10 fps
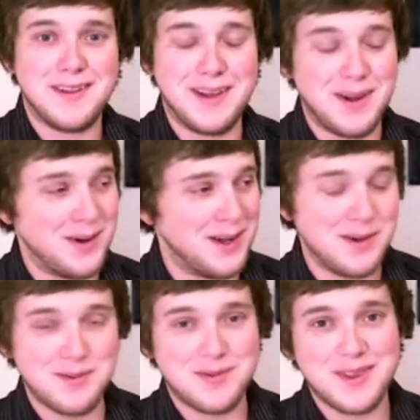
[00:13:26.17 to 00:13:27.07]
now,
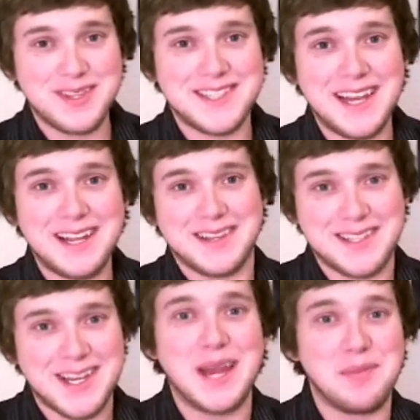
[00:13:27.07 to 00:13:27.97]
uh, for the sake of
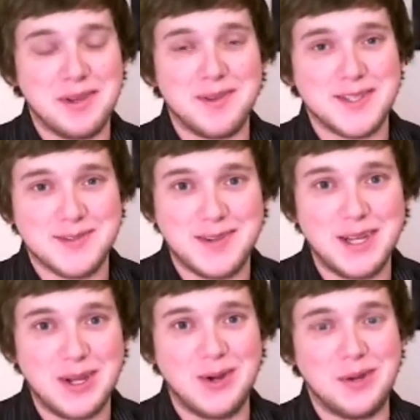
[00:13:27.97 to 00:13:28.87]
the timing of this
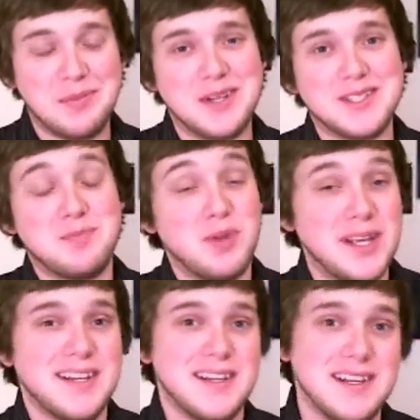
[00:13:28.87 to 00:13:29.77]
video, I'm going to
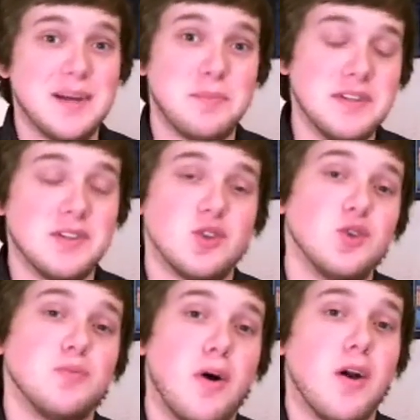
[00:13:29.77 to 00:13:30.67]
split it up into
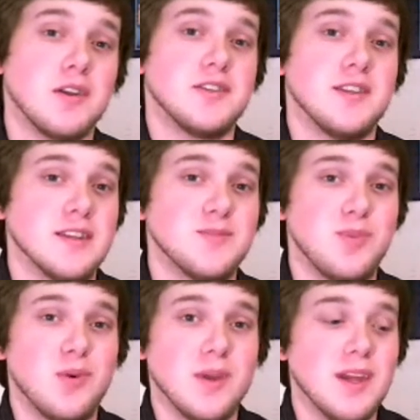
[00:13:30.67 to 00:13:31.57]
two parts at this
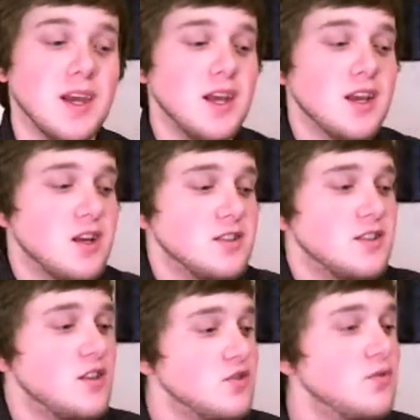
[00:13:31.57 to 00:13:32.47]
point,
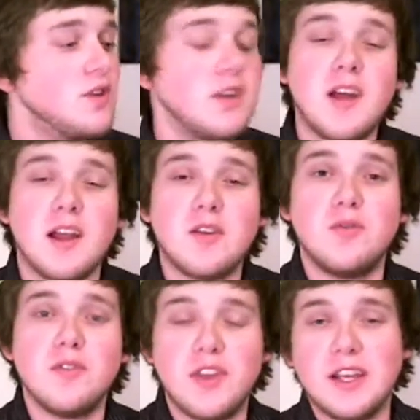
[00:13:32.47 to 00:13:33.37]
because there's really a lot of
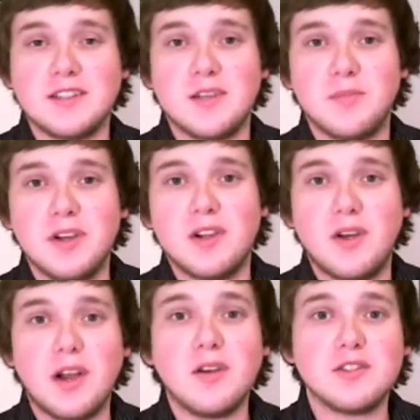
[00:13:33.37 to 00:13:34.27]
cool things that
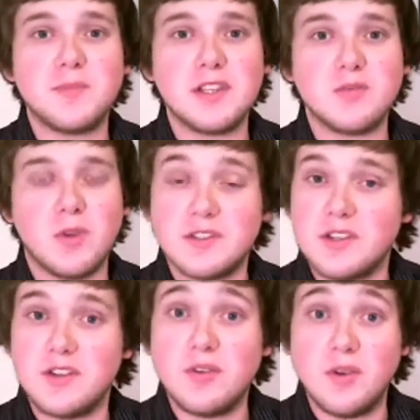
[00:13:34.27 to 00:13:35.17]
Bigelow Aerospace
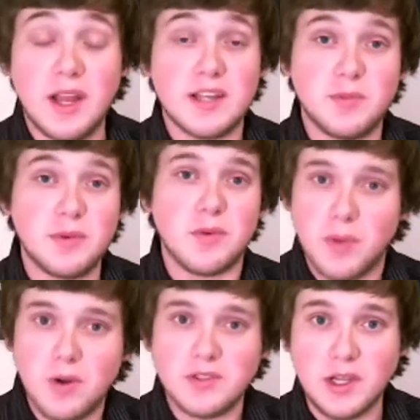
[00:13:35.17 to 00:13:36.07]
wants to do and has been
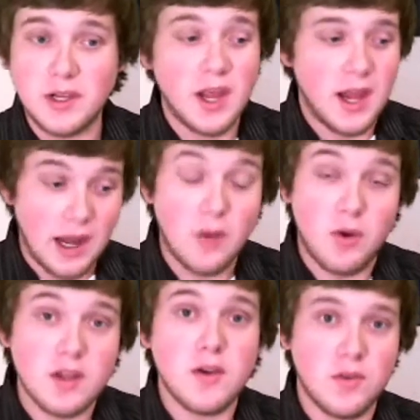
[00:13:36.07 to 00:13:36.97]
proposing, and I
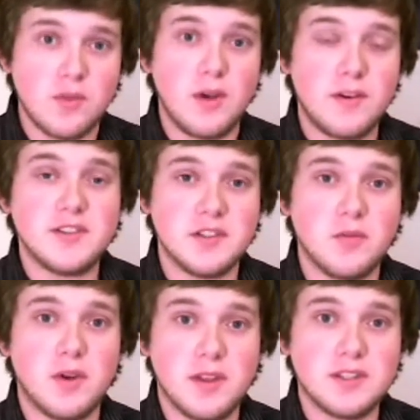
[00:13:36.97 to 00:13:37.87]
want to go through every
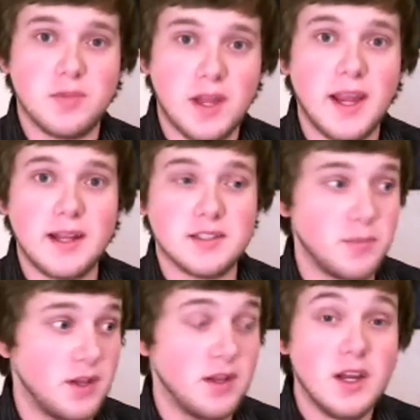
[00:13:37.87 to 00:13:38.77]
single one of these
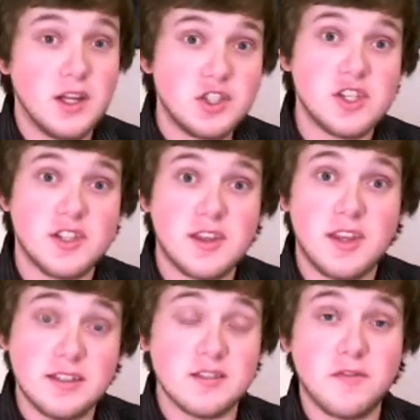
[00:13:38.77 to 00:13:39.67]
plans. I mean, just
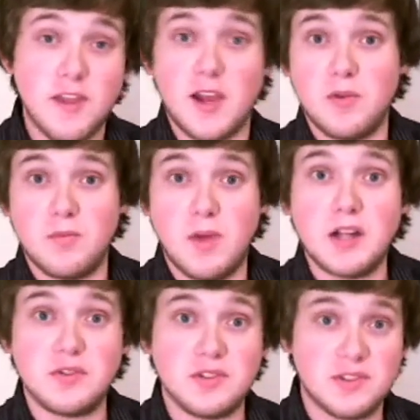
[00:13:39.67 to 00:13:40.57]
these inflatable
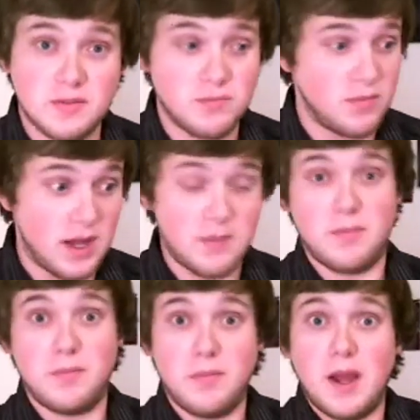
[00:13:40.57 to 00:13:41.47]
modules, uh,
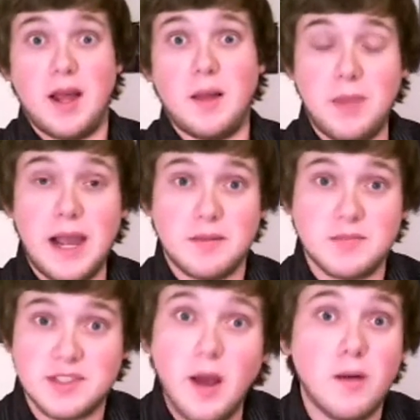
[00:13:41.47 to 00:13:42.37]
uh, by
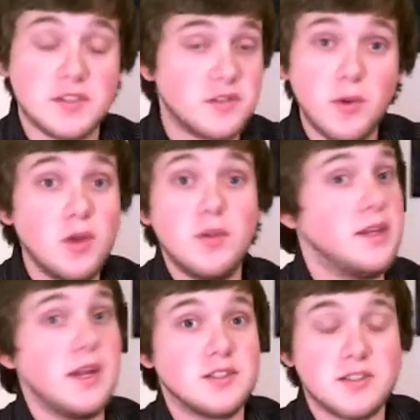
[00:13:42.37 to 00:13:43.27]
themselves. If we
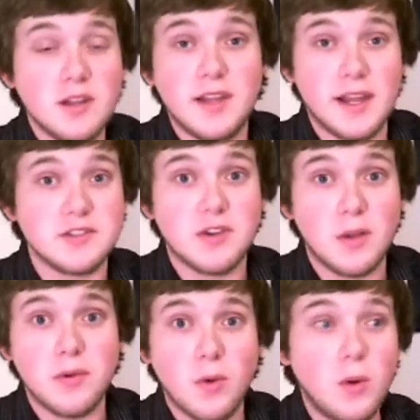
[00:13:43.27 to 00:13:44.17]
only get a
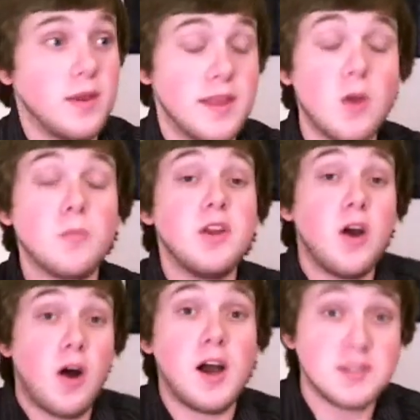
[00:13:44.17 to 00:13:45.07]
Sundancer up in orbit, that would
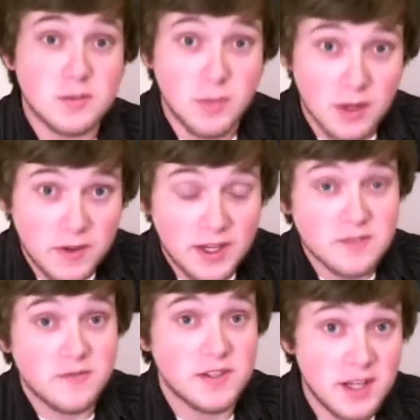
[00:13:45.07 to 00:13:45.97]
be awesome. And if it
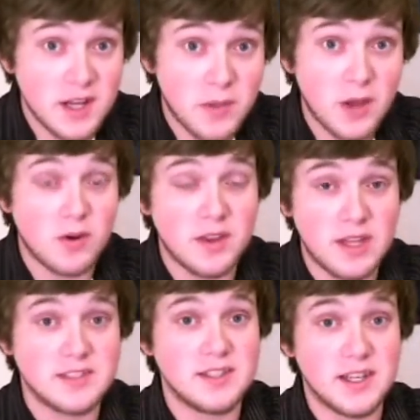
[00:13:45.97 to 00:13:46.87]
gets visited by one of
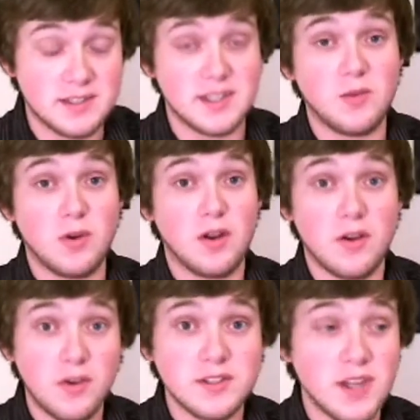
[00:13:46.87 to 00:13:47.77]
these
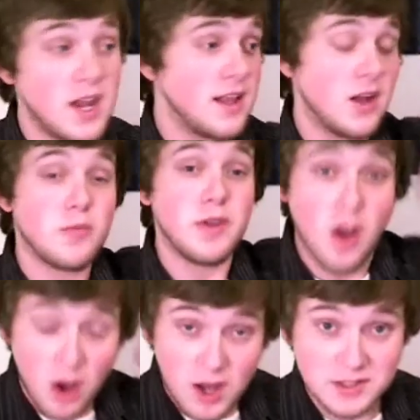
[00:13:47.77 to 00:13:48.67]
CST-100s, that would be
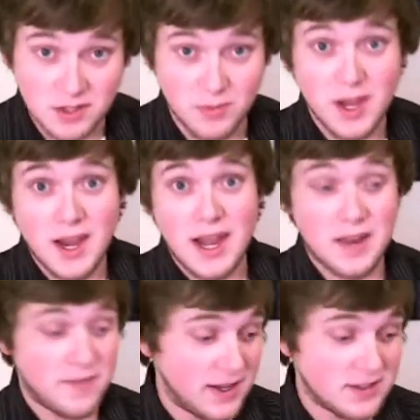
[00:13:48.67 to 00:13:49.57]
awesome. And
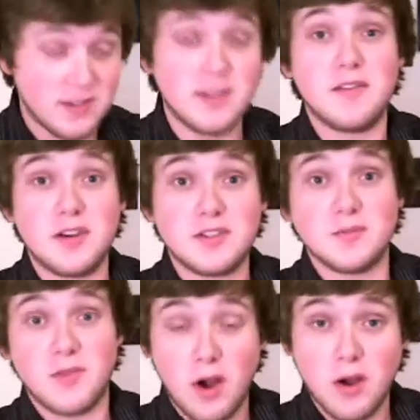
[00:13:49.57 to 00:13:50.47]
if it gets delivered
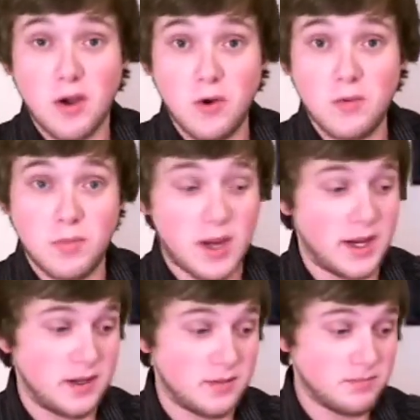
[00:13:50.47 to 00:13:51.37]
some cargo
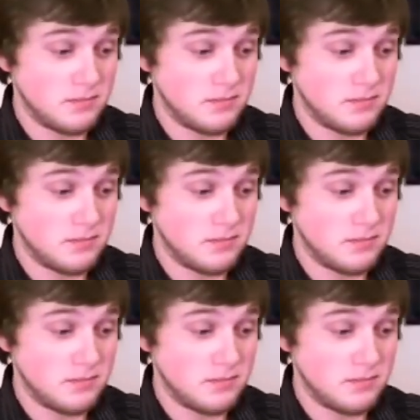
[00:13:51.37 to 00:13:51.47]
by